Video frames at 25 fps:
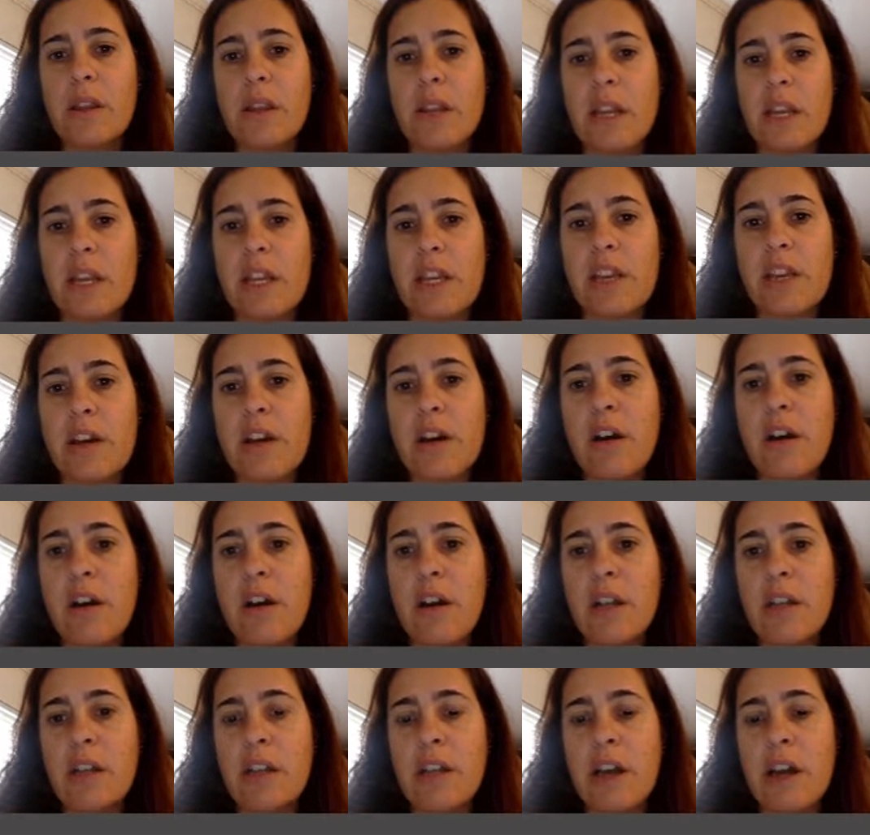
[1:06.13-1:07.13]
The
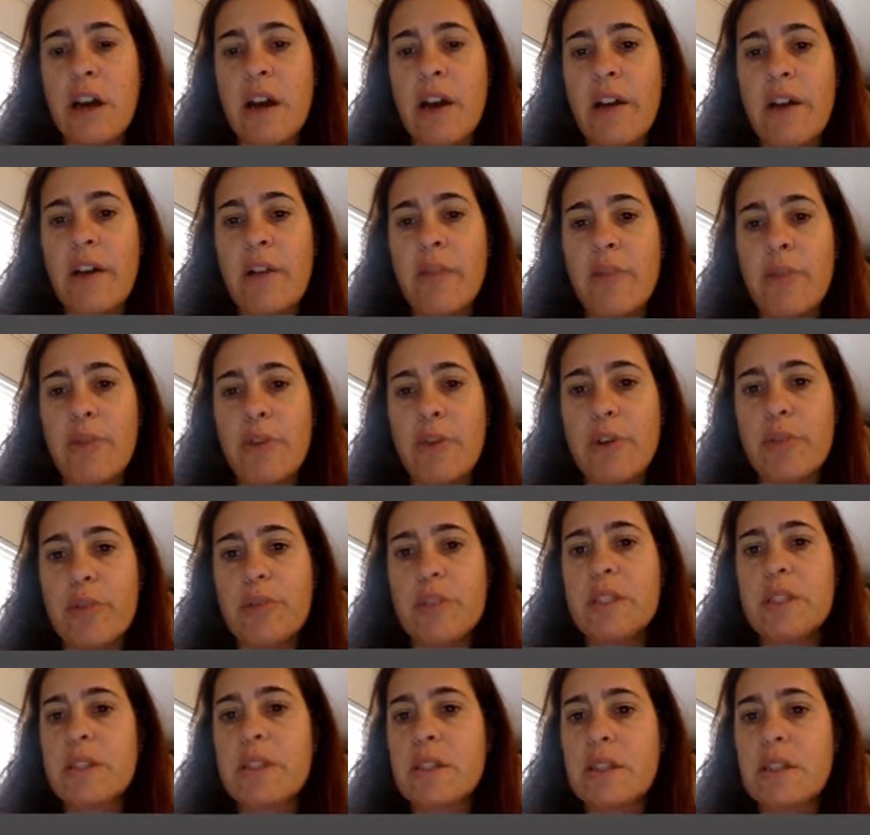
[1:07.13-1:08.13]
ER and the IR
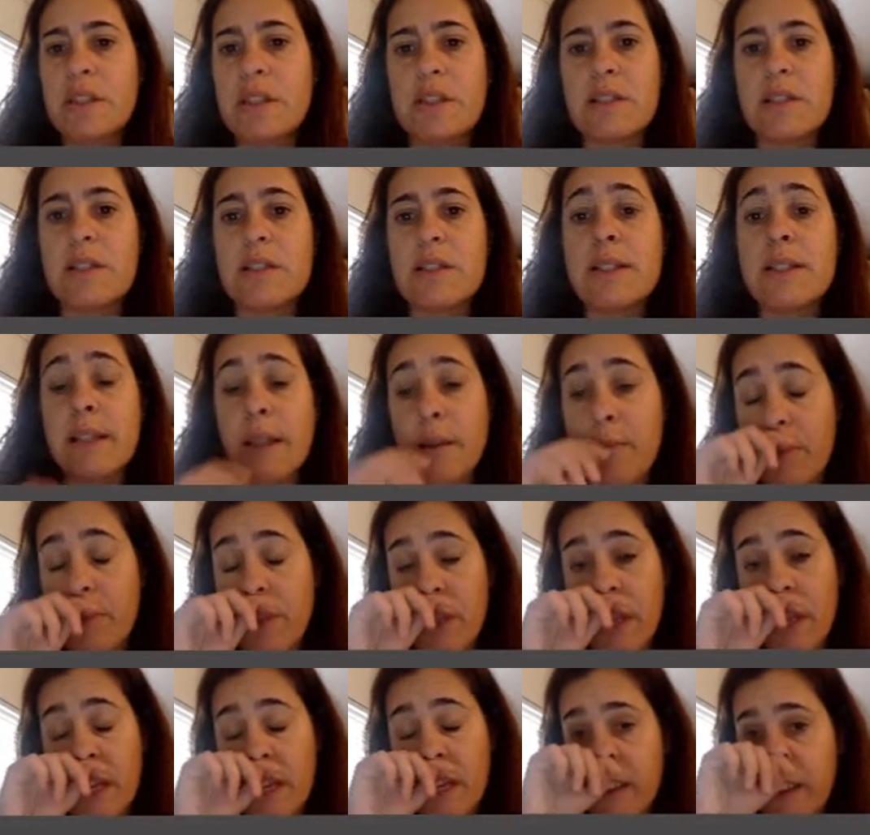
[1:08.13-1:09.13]
verbs is the same
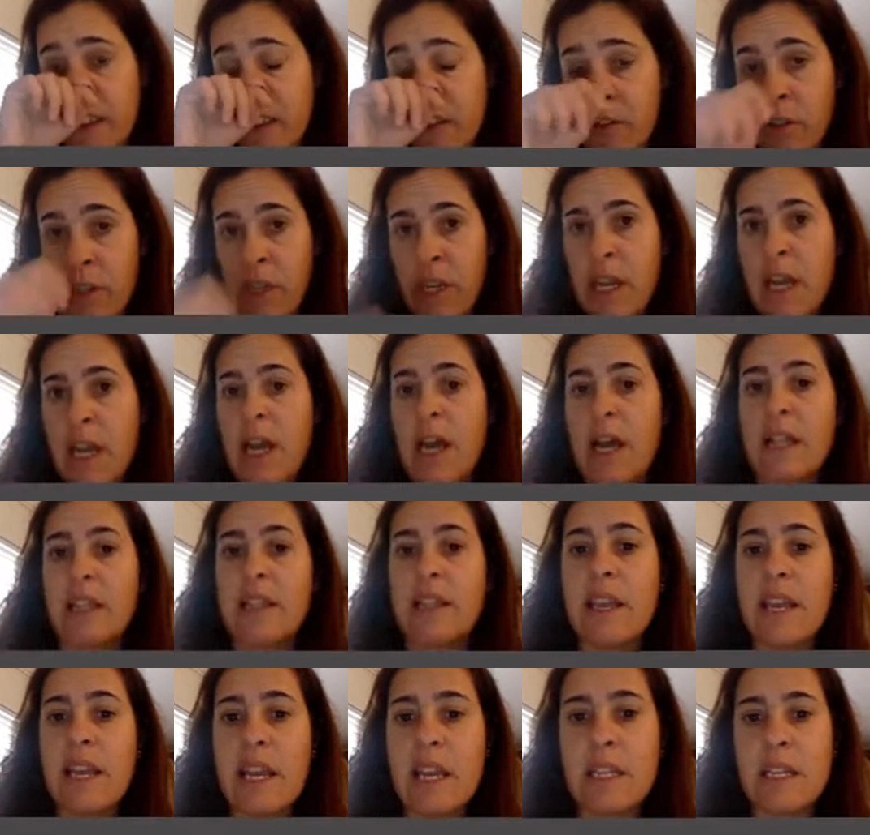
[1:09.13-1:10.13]
thing. You're going to
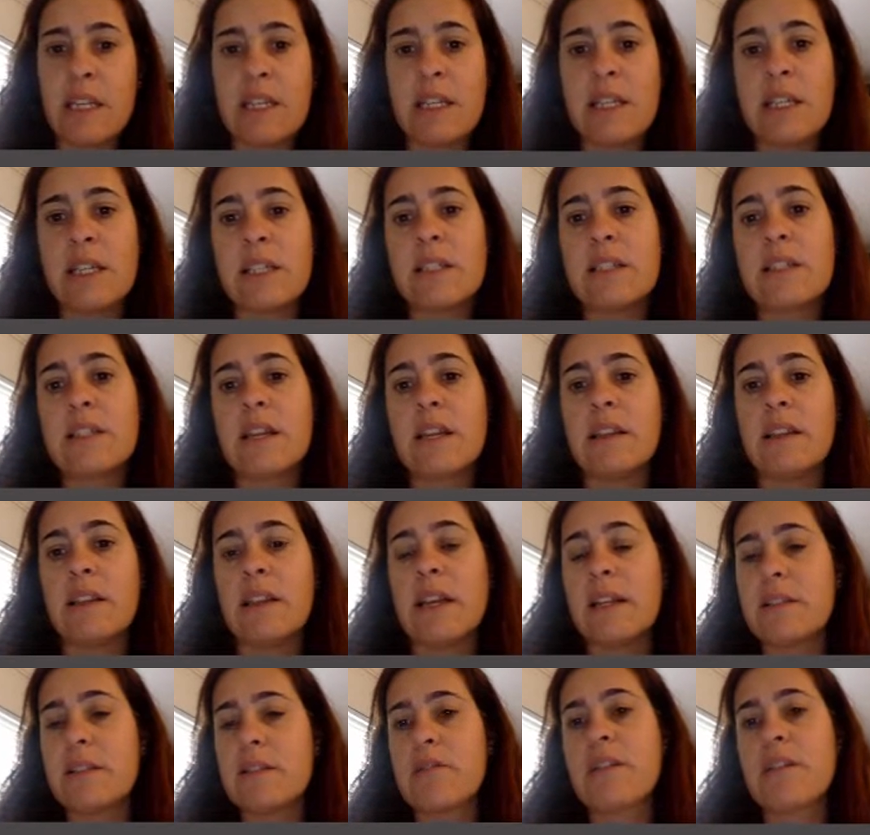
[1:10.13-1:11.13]
add the endings, and
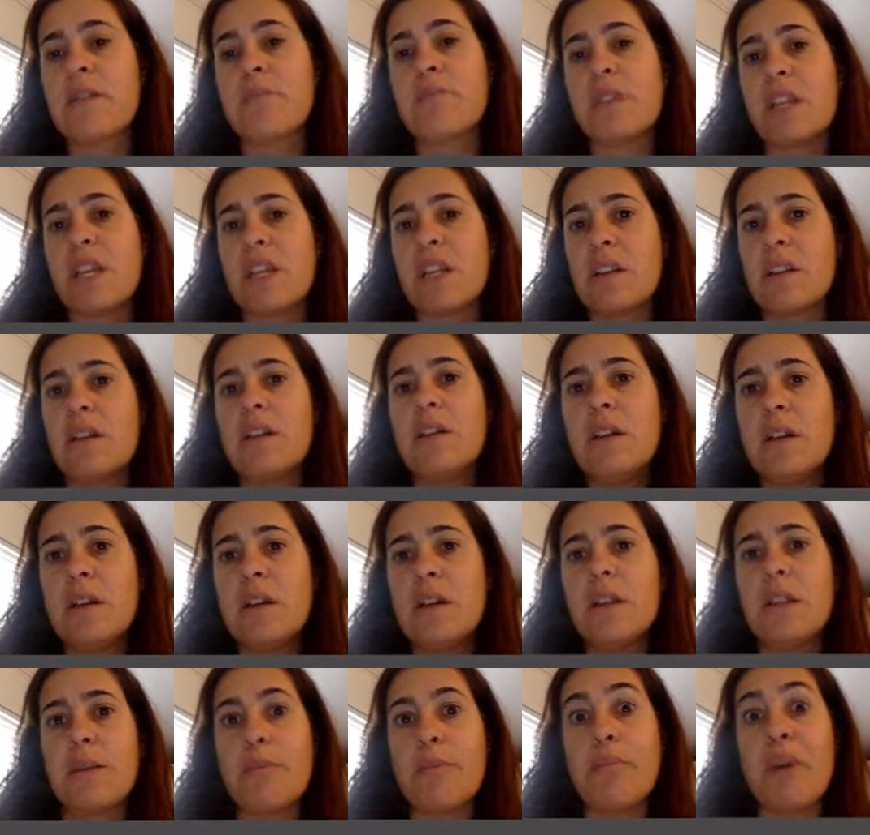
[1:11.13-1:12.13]
that's going to mean
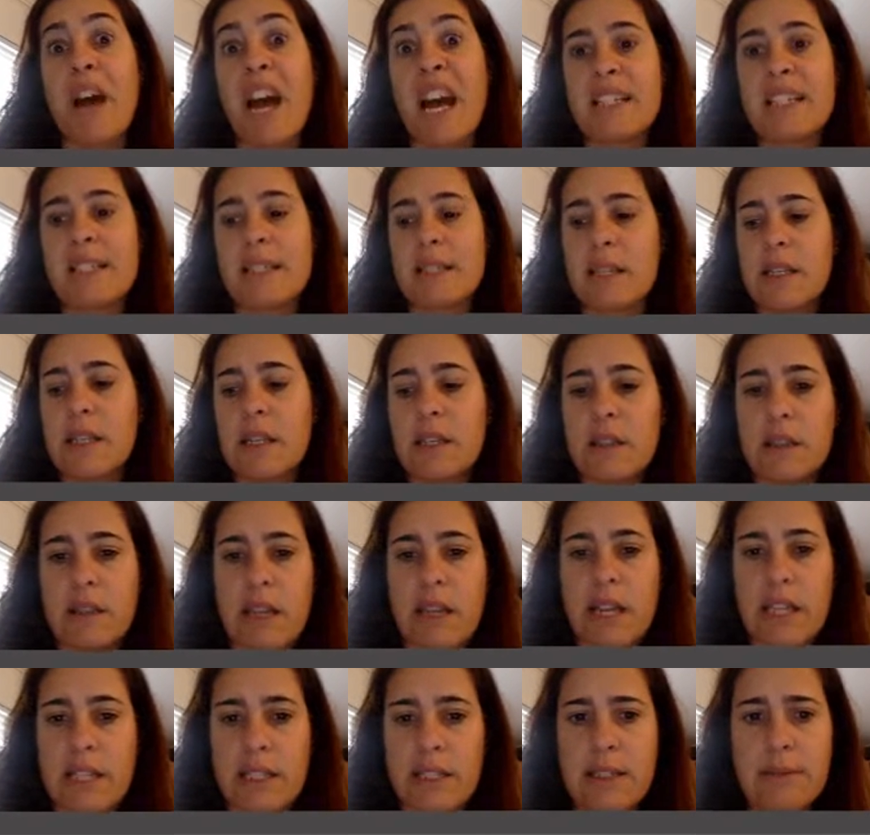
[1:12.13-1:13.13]
the past
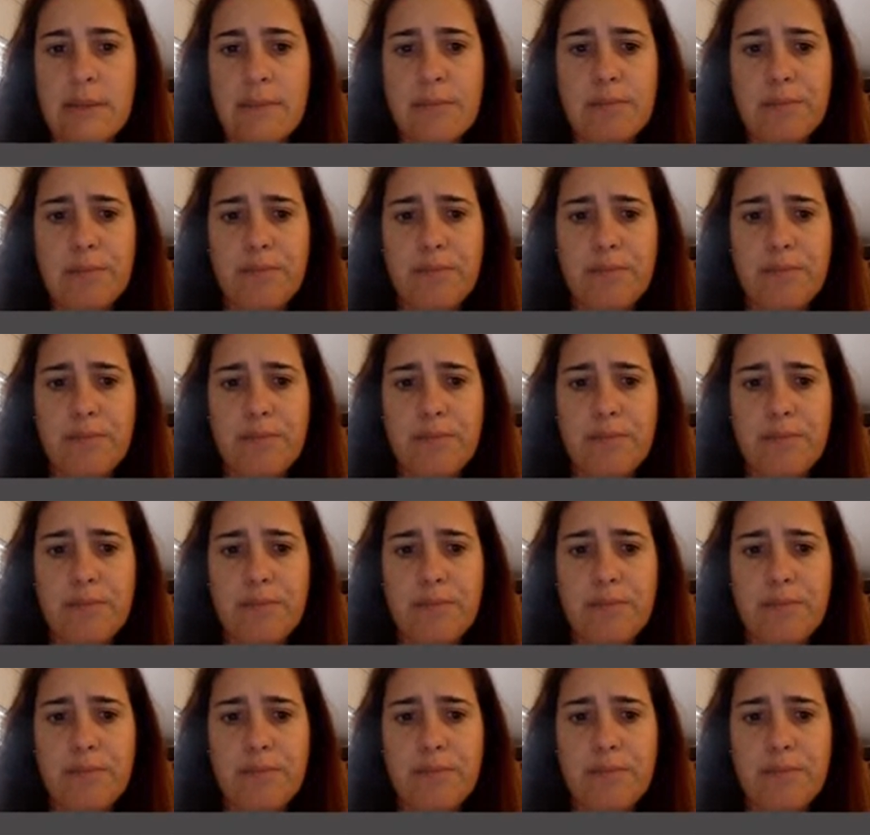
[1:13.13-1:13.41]
tense.